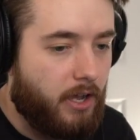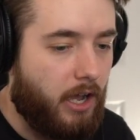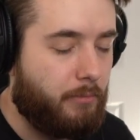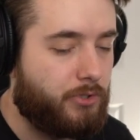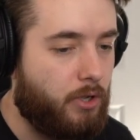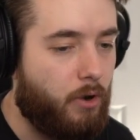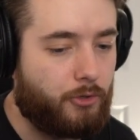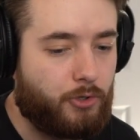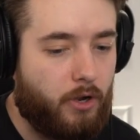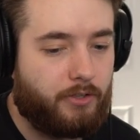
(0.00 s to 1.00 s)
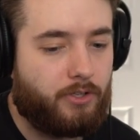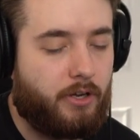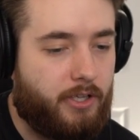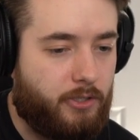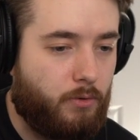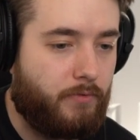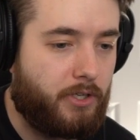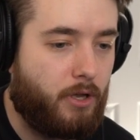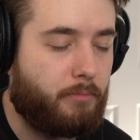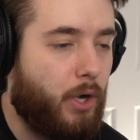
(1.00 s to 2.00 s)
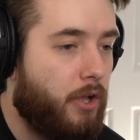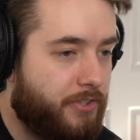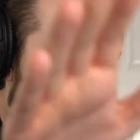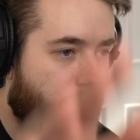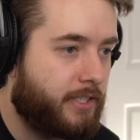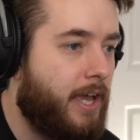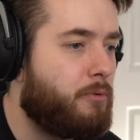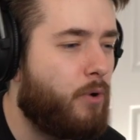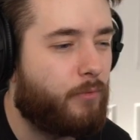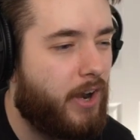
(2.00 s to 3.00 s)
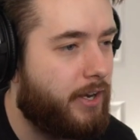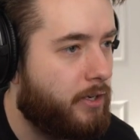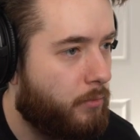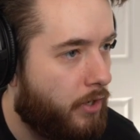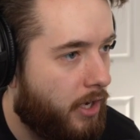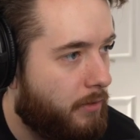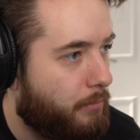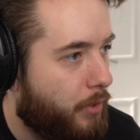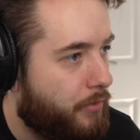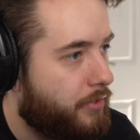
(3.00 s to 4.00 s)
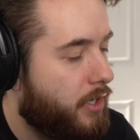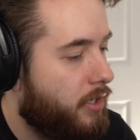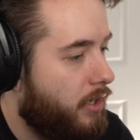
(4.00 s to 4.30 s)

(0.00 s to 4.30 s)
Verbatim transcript: um, so I'll try and turn it into a video, but I'll see you guys later. We won't raid anyone. I can't be bothered.